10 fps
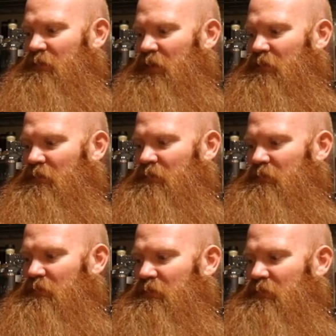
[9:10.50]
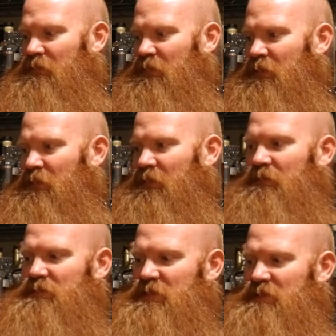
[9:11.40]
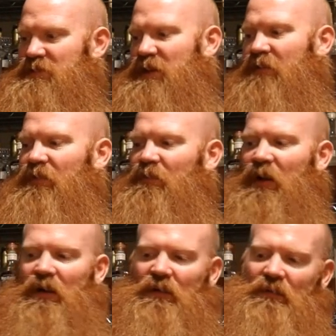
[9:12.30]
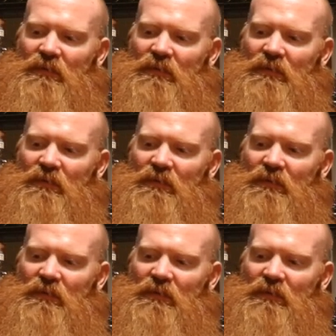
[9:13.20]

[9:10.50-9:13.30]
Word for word: Don't. She's sniffing my